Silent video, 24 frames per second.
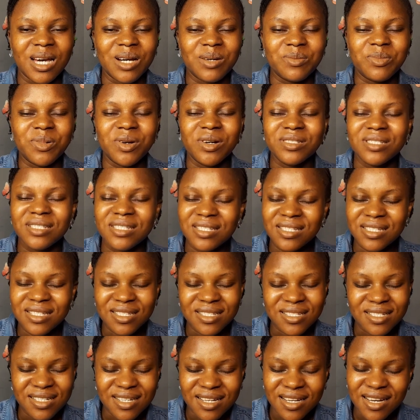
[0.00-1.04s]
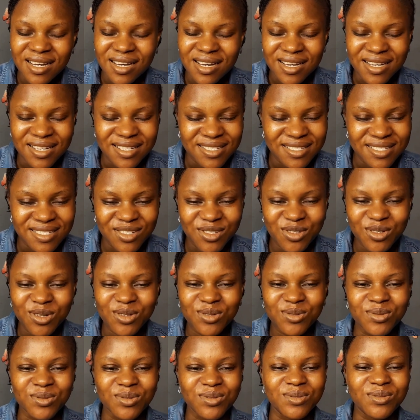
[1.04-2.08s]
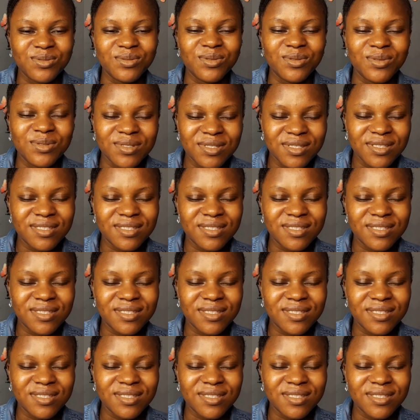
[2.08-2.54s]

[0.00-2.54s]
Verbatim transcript: But ah, the church was not